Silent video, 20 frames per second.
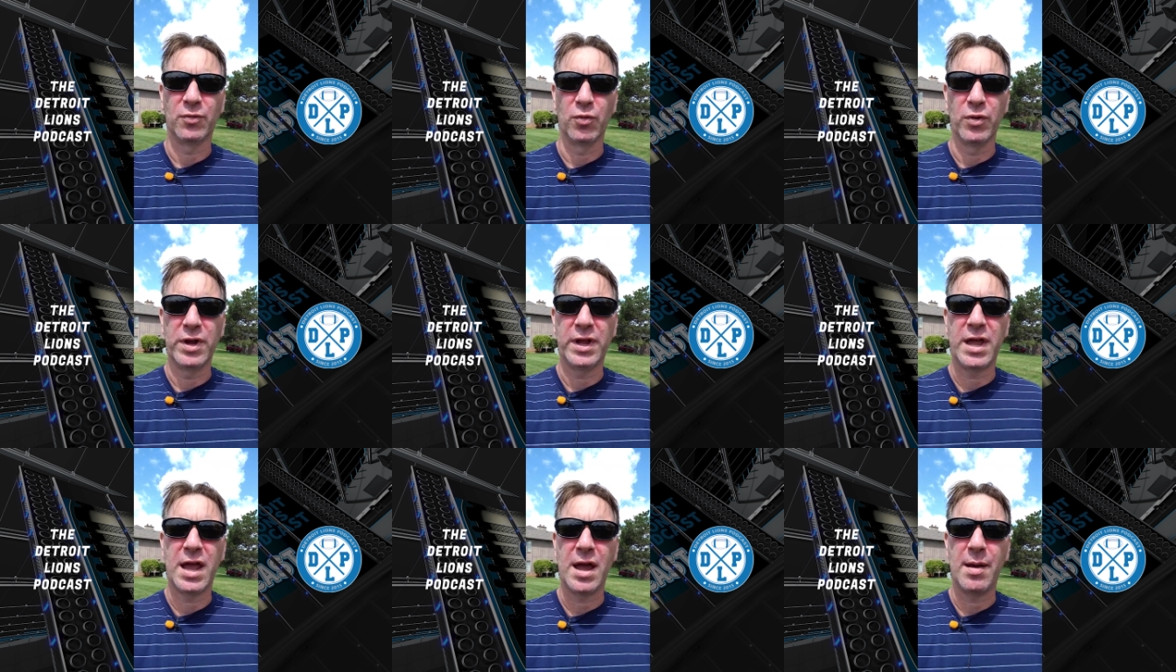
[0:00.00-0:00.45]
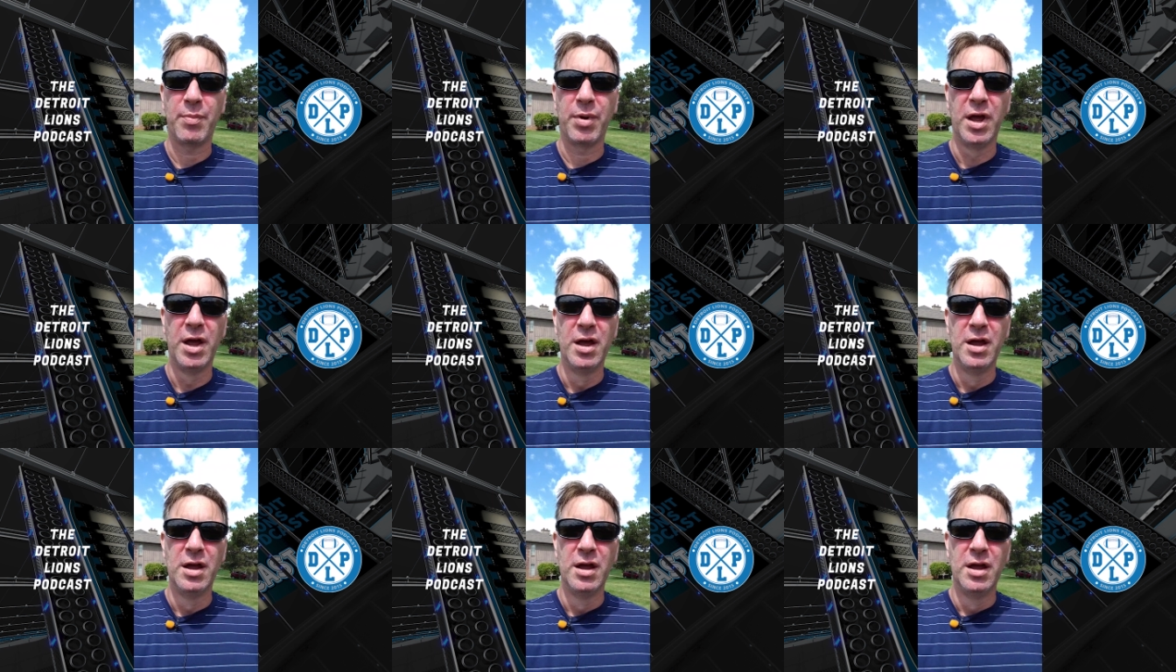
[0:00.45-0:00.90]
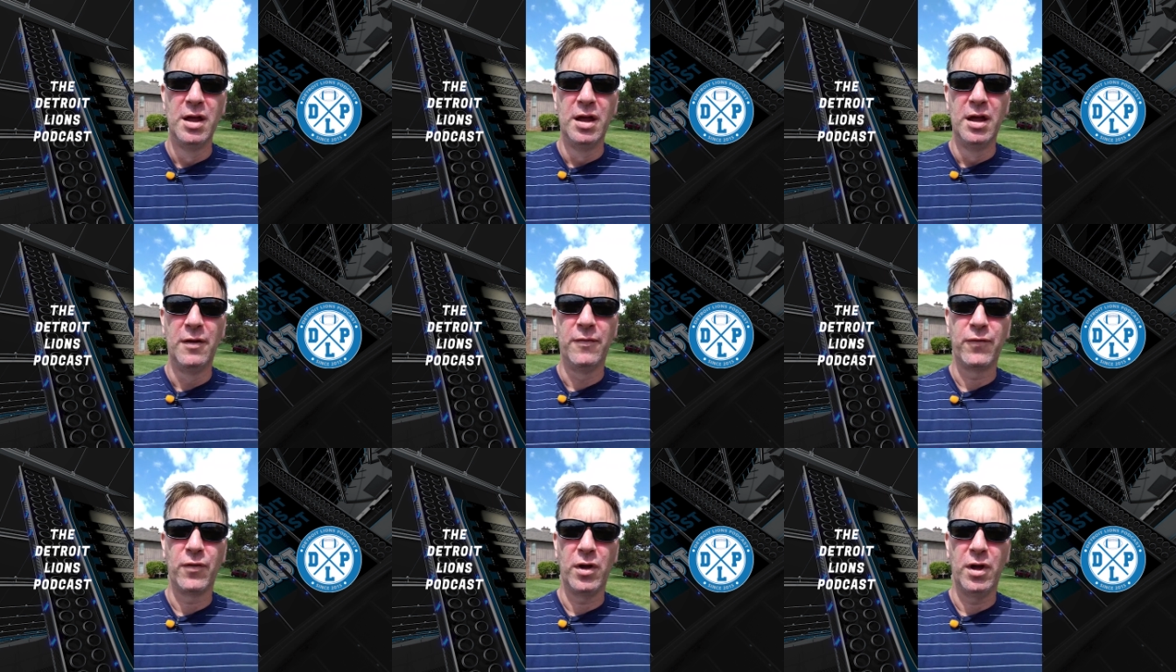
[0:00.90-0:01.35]
recap
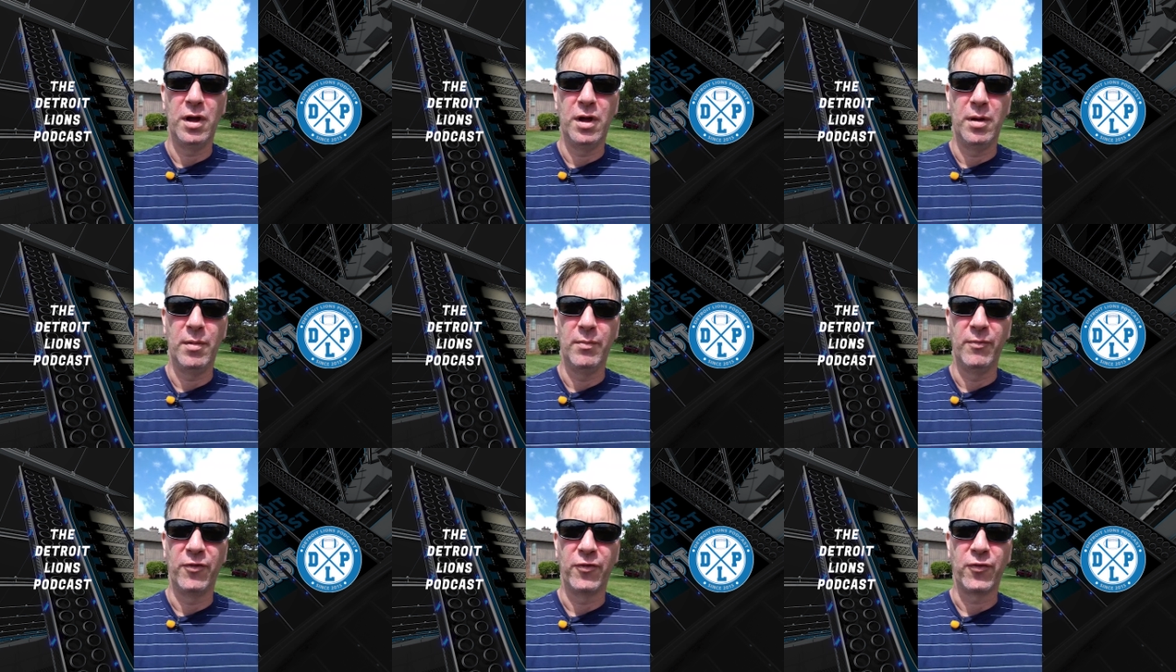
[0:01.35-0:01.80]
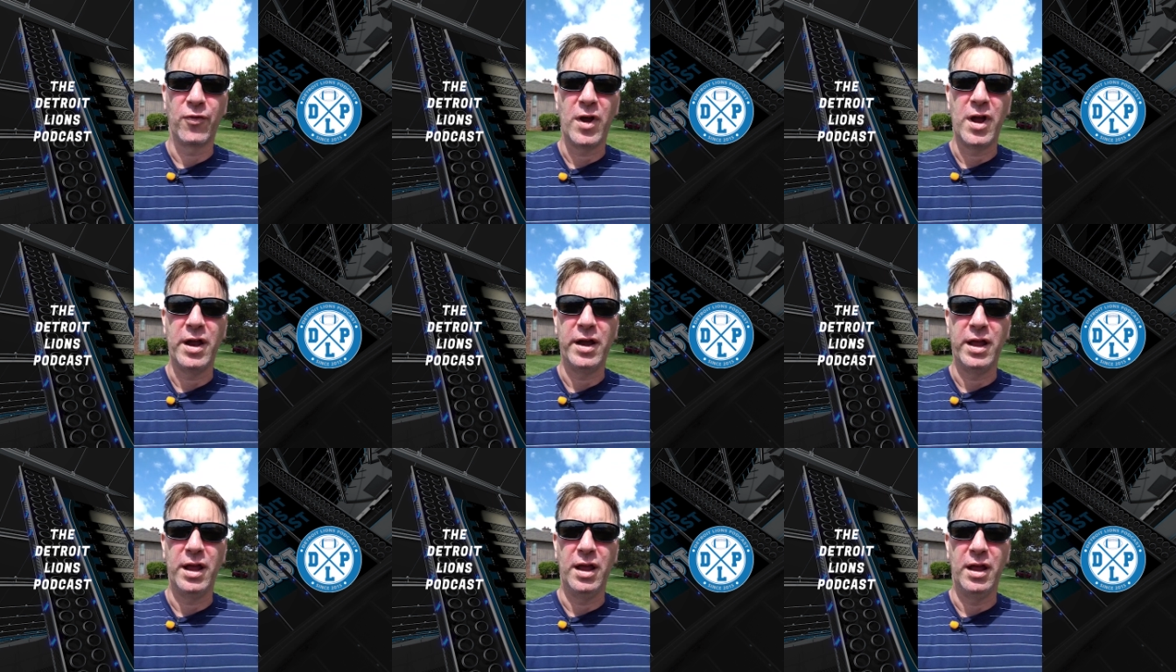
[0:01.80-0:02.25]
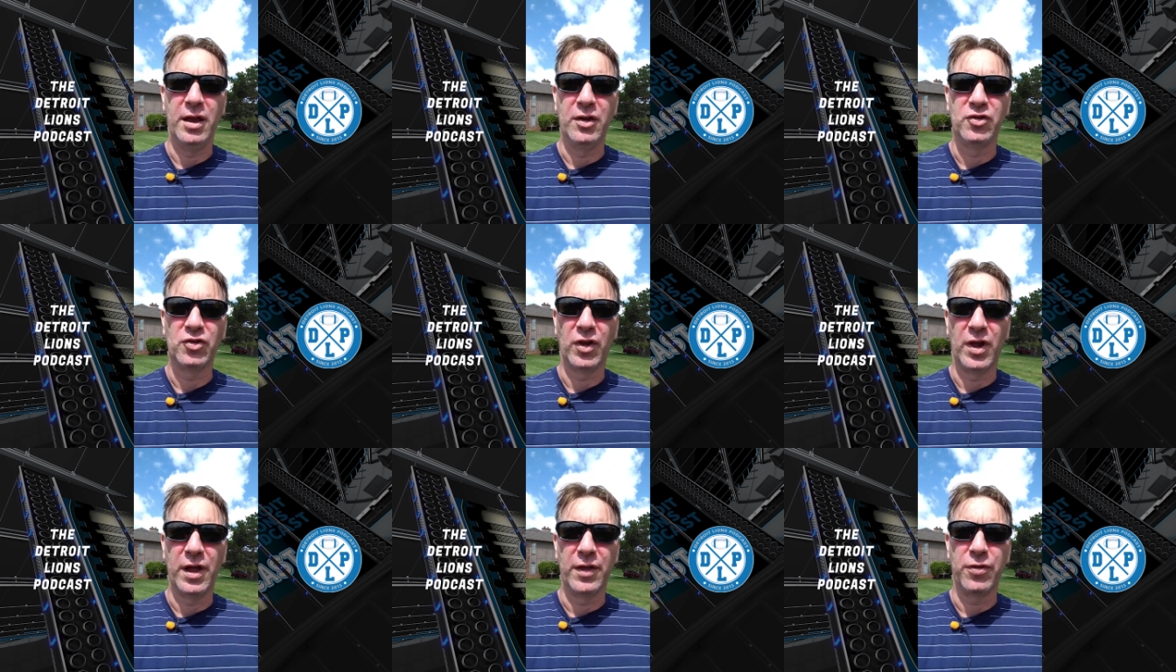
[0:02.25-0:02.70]
from
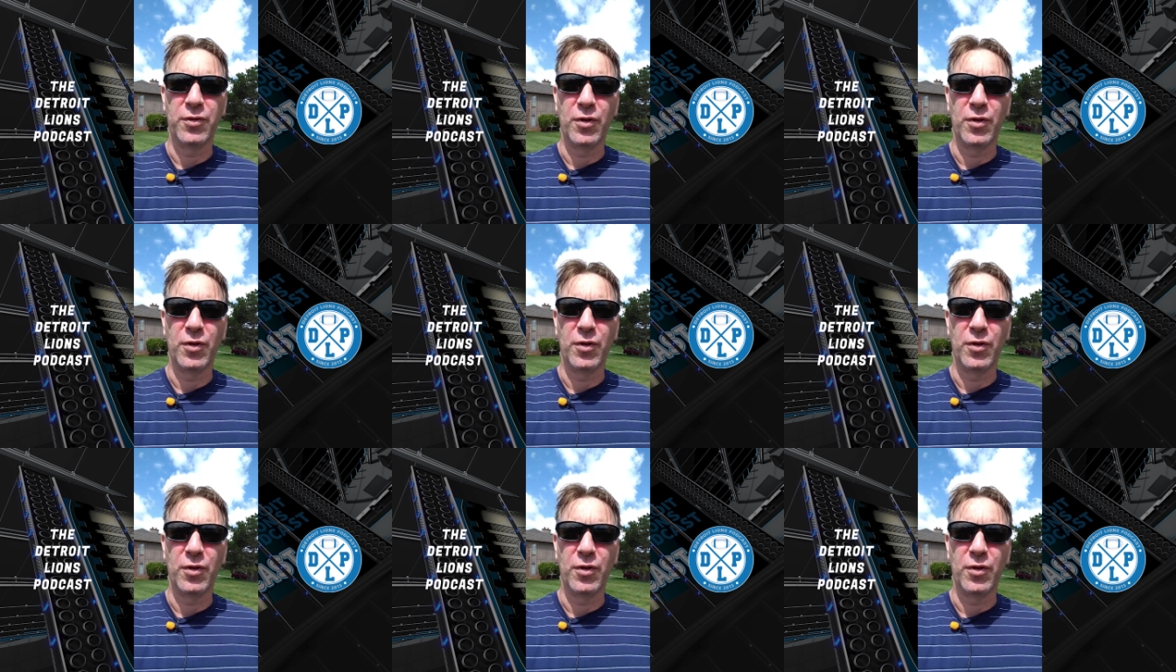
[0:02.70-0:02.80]
Friday, July